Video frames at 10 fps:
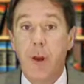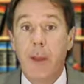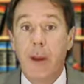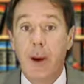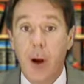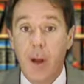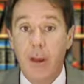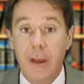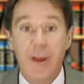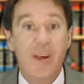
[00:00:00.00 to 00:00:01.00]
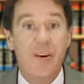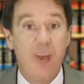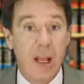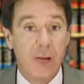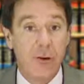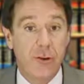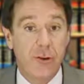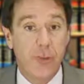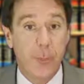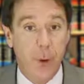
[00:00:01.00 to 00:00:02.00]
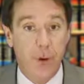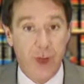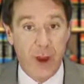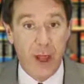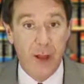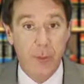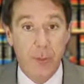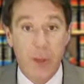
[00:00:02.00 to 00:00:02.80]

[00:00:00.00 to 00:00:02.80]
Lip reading: by calling it negligence per se.